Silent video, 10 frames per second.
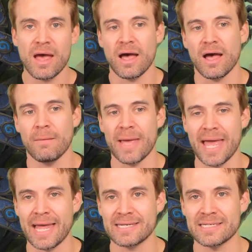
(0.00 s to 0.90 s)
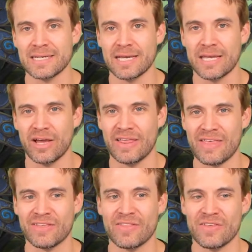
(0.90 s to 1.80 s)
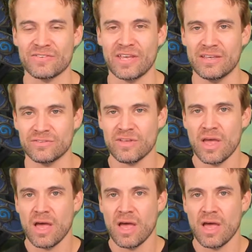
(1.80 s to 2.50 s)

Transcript: And I think that this is